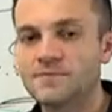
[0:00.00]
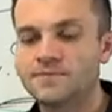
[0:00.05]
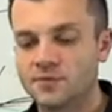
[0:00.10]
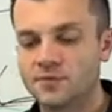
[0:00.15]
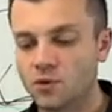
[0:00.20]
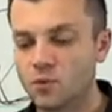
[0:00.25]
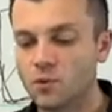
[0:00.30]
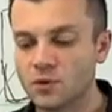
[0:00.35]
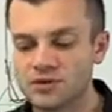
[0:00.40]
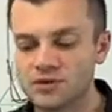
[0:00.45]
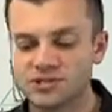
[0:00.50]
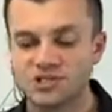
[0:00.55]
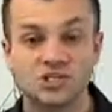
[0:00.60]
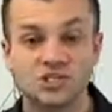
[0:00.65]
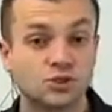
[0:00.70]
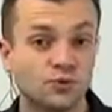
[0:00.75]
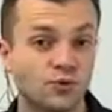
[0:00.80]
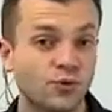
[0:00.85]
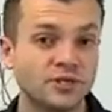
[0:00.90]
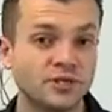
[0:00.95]
There was
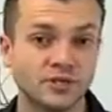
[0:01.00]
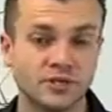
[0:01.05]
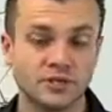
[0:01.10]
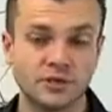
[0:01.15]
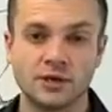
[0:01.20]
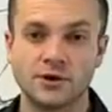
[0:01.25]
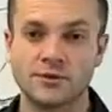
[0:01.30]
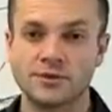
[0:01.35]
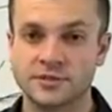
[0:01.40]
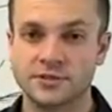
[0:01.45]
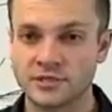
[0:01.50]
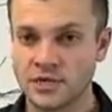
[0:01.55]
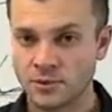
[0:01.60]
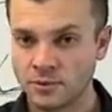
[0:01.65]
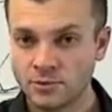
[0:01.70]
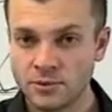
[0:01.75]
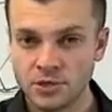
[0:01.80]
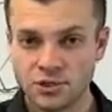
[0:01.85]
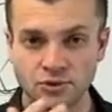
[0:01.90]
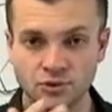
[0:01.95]
just recently here, at the
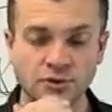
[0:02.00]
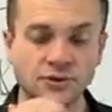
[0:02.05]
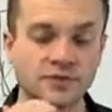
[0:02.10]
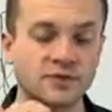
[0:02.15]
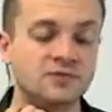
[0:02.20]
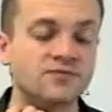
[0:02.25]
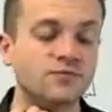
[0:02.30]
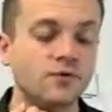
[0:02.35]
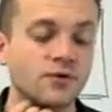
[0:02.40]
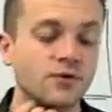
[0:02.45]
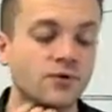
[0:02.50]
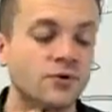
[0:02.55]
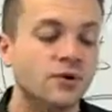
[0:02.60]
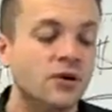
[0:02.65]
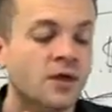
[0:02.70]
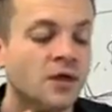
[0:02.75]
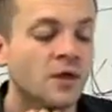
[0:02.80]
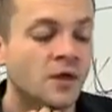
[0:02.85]
time of me shooting this for you,